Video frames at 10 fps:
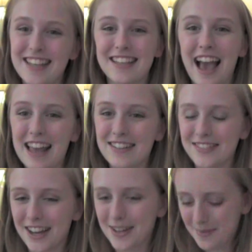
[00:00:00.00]
they kind
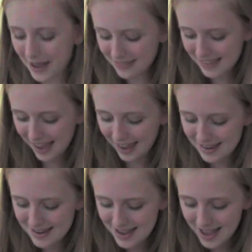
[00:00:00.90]
of talk about
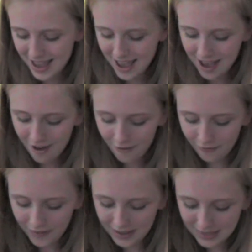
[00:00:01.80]
that.
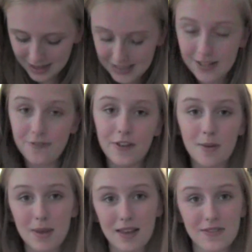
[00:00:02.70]
Fifth is the
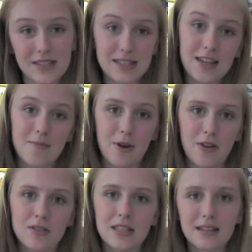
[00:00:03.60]
filming of The City of
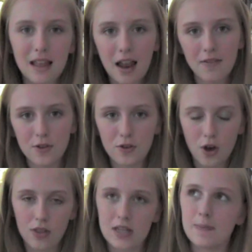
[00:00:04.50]
Bones, and a lot of you
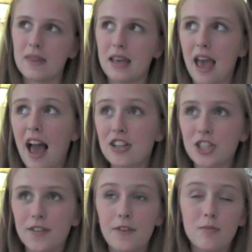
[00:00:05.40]
know this, but they
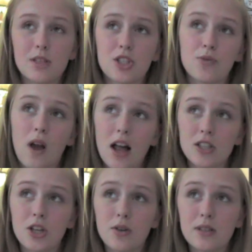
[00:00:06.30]
actually filmed in
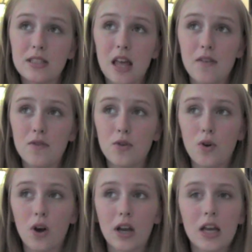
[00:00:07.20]
Toronto instead of New
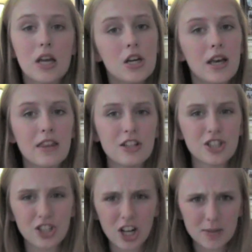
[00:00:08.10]
York. And they
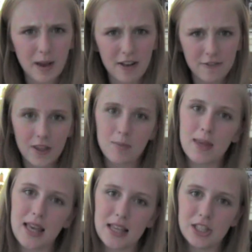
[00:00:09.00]
just talked about
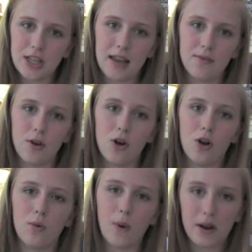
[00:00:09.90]
filming in
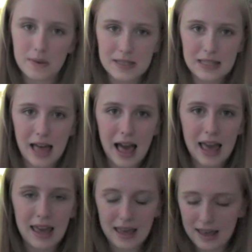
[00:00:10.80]
general, what it was
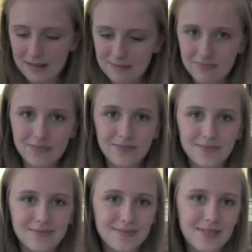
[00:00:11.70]
like,
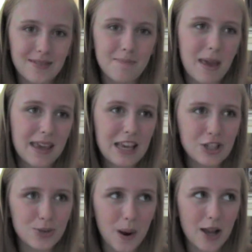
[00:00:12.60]

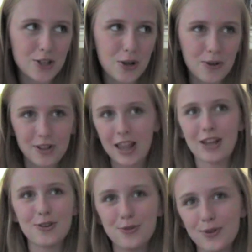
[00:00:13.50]
making Toronto look
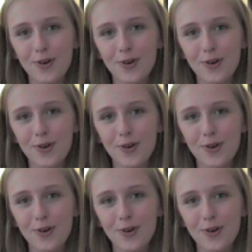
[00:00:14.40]
like New